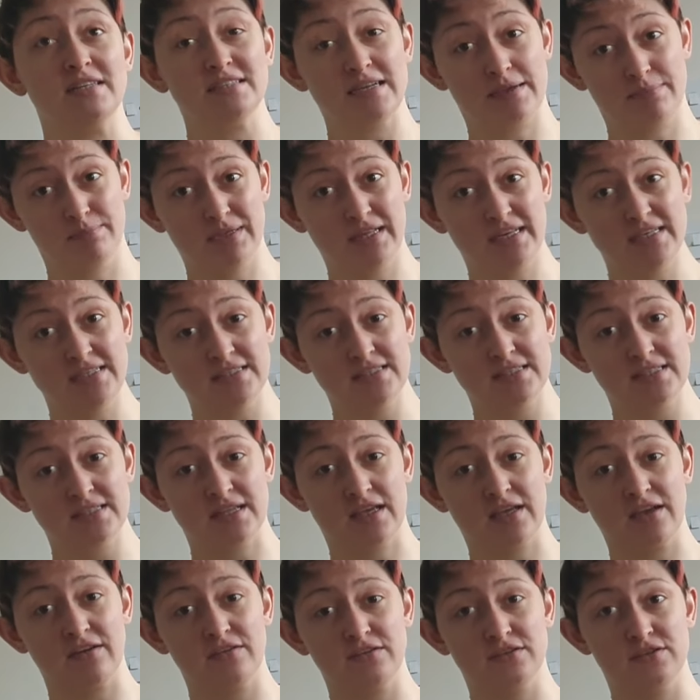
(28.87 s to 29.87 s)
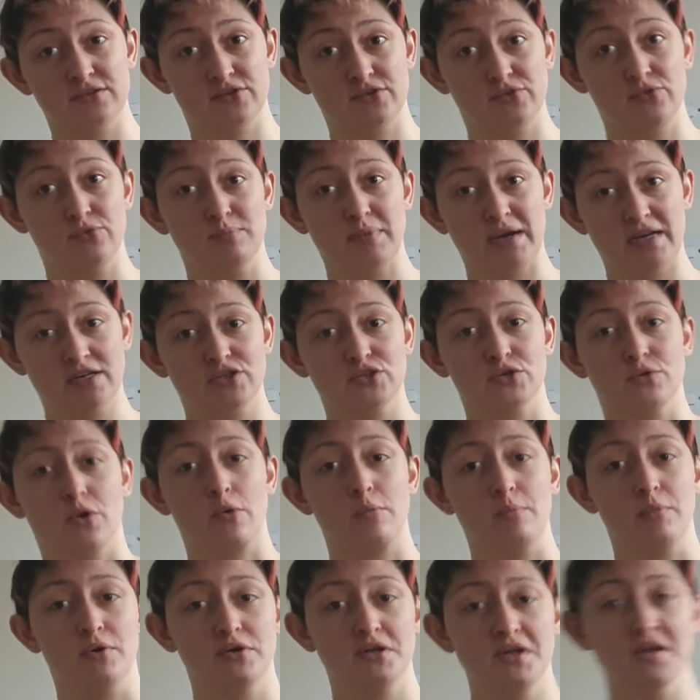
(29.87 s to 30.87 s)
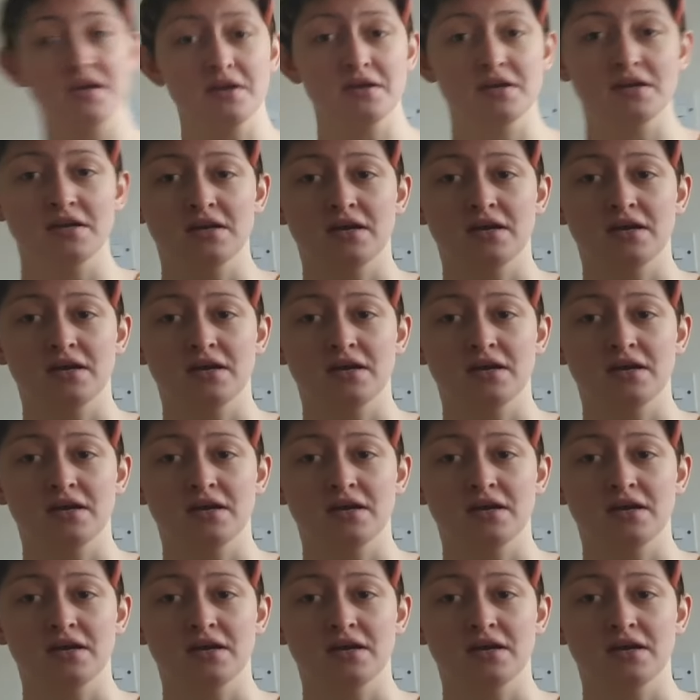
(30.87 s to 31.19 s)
templates, like to match your own body.